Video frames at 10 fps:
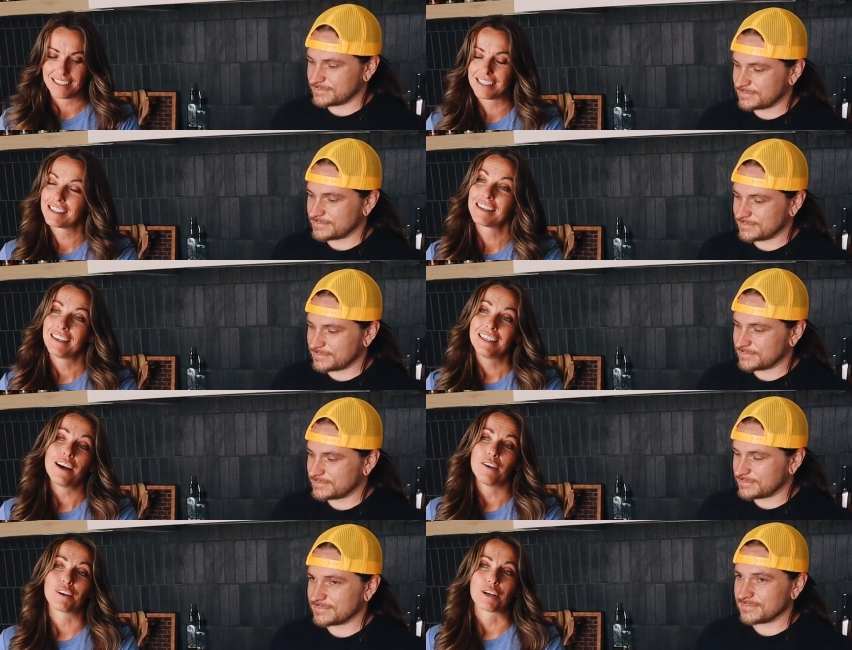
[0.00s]
Speaker 1: This is
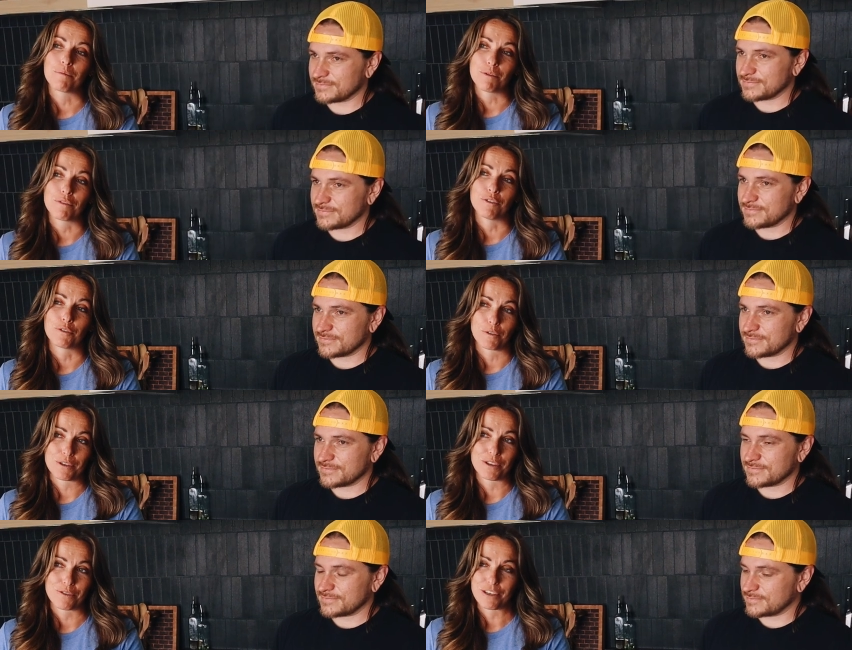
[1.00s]
a very beautiful
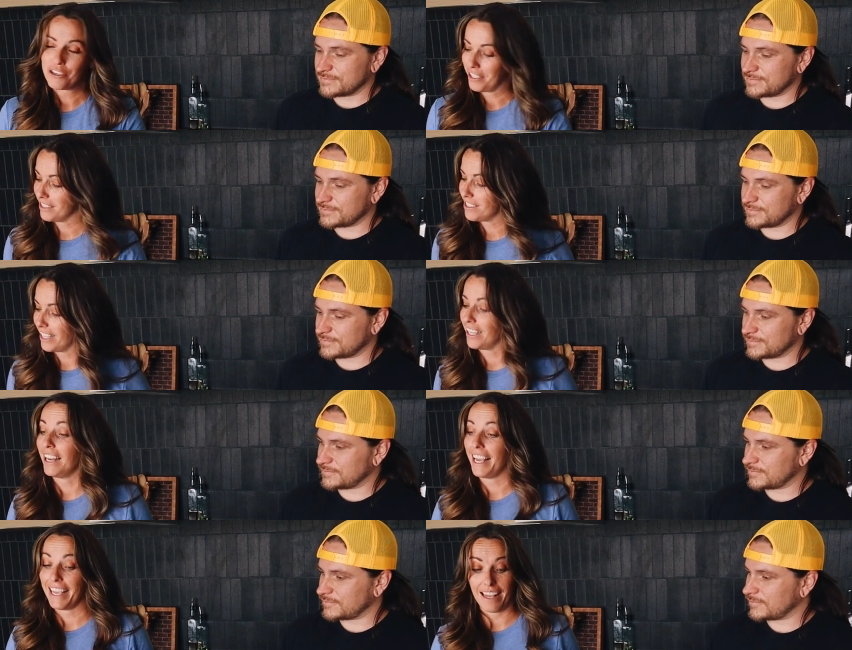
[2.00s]
rotisserie chicken skin
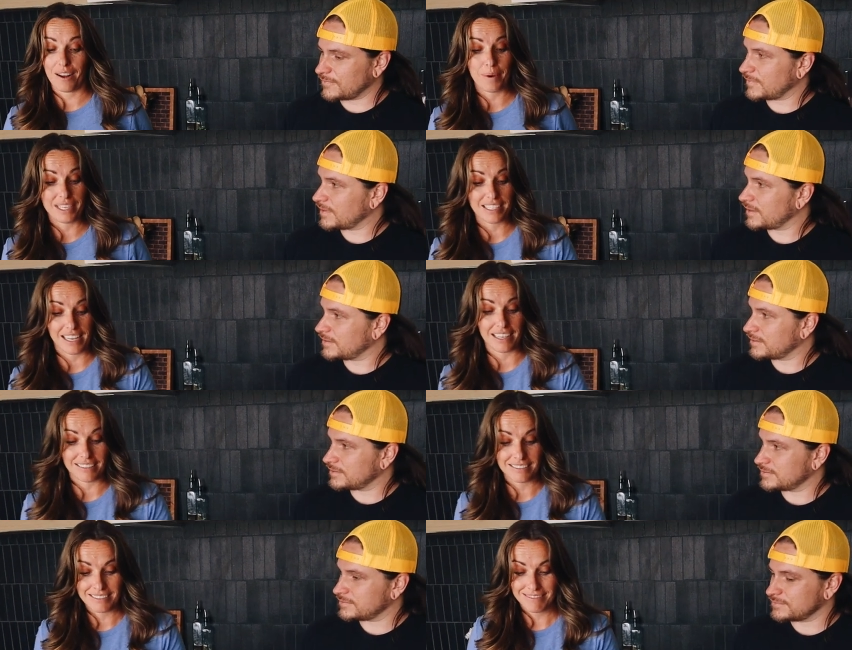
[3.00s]
and I cannot wait to eat it.